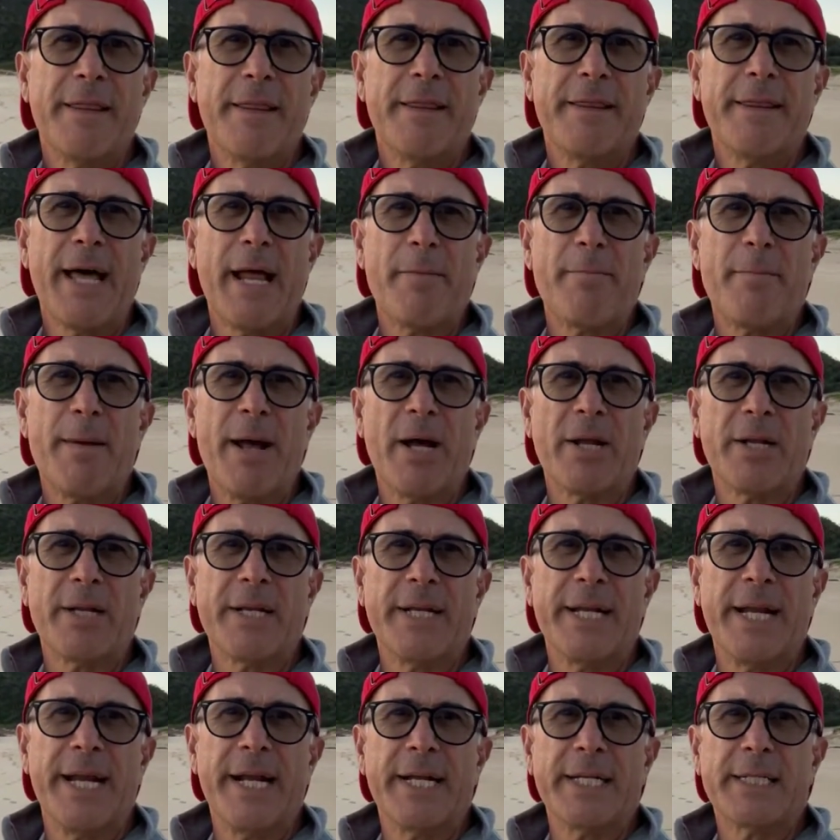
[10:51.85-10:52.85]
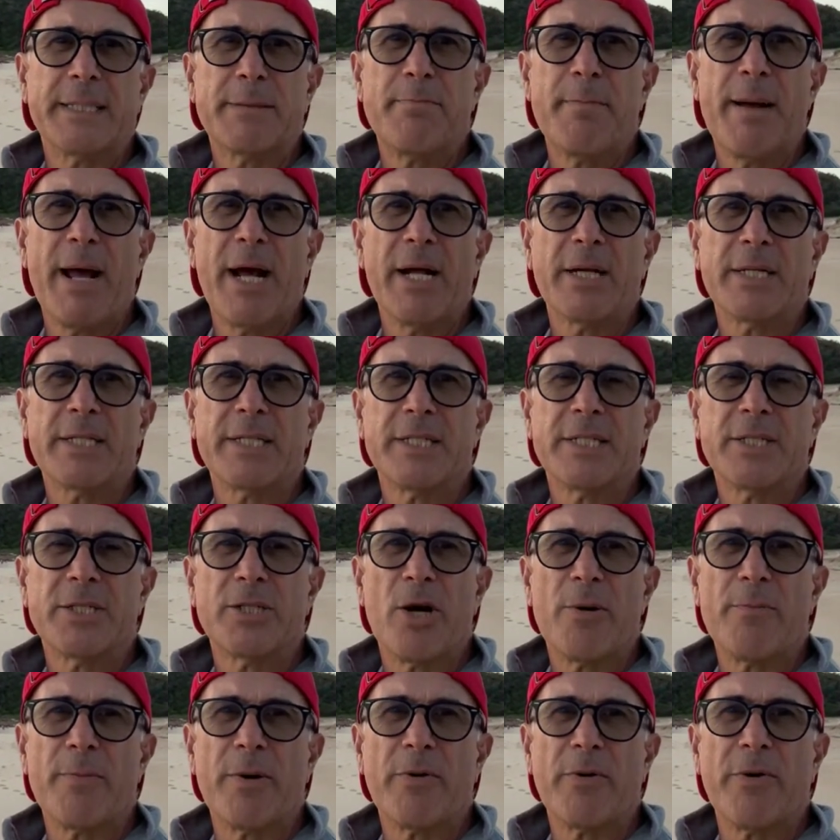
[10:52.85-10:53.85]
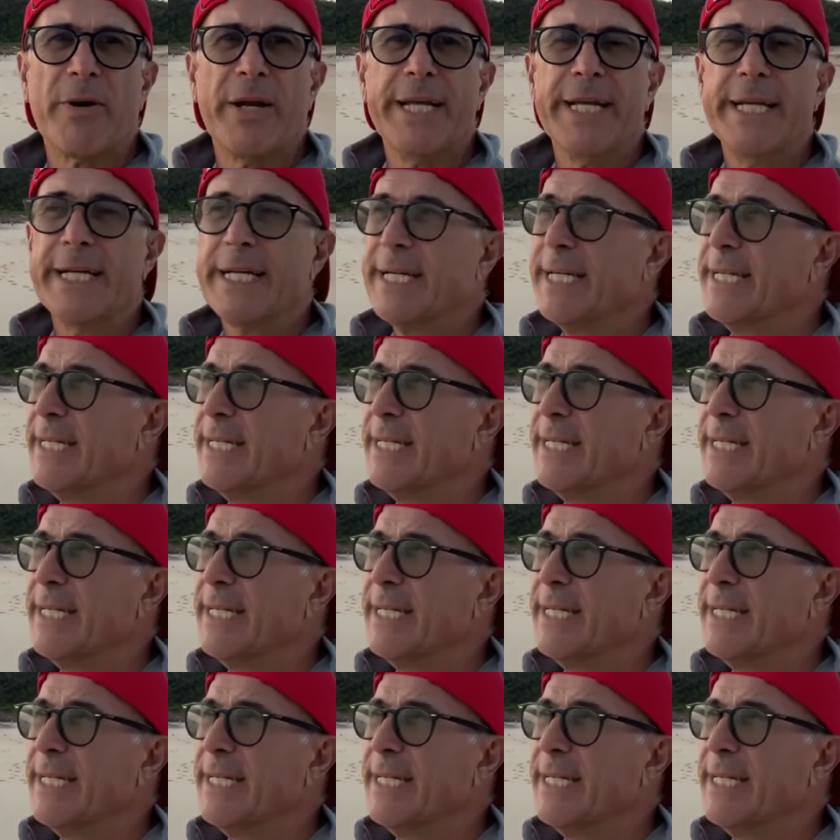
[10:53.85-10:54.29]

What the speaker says: that mountain there. It's Mount Tomaree.